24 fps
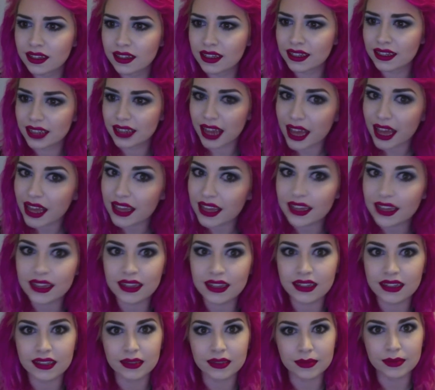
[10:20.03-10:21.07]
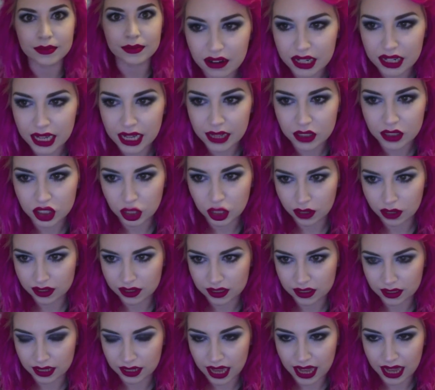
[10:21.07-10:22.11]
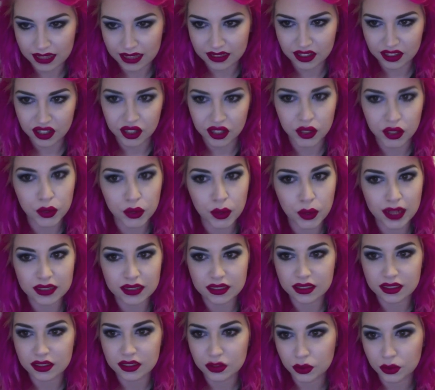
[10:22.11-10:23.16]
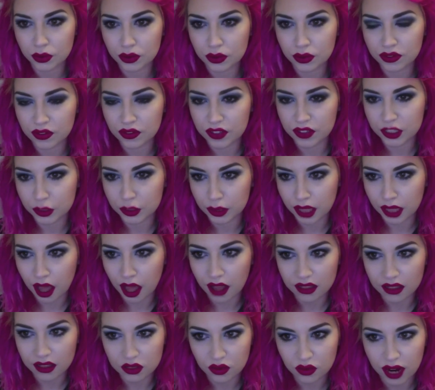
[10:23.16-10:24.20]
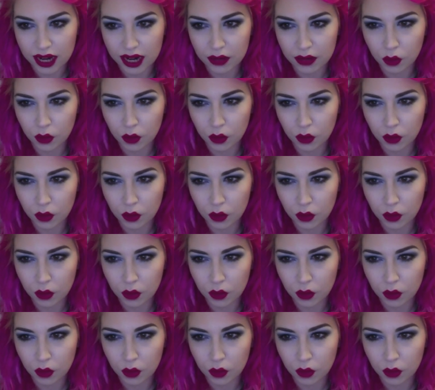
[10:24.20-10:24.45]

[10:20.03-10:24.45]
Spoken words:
Damn. Dan Johnson asked, you went to school for visual arts, right?